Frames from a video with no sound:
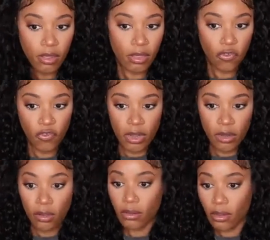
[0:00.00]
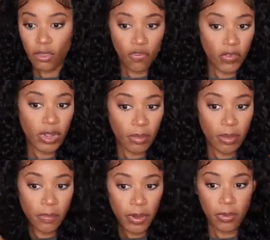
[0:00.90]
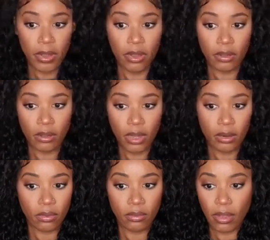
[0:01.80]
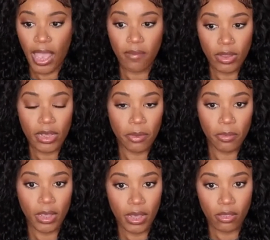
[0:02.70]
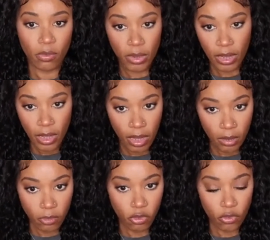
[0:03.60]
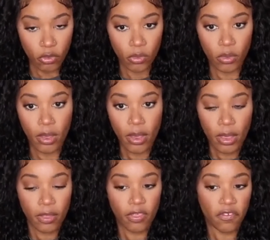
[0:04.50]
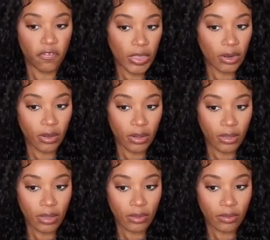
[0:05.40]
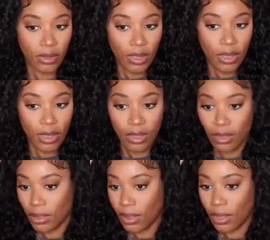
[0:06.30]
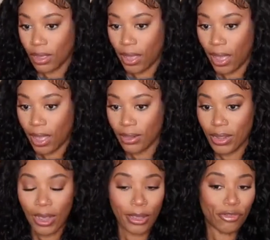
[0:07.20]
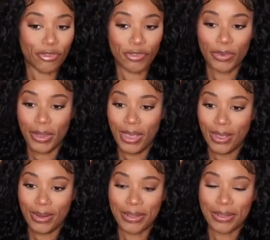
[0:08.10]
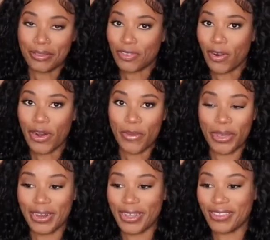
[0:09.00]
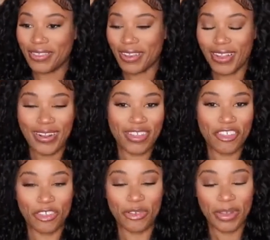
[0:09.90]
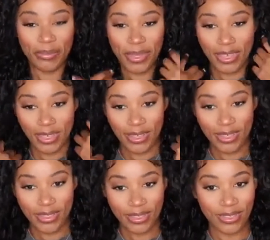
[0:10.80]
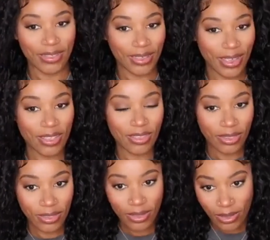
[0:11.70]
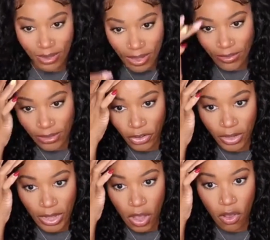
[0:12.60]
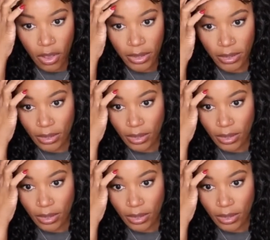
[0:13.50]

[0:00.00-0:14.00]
this is fitting me pretty well. I don't have any complaints when it comes to the fit on this. I think I can just go ahead and get started with installing this unit because it's literally on.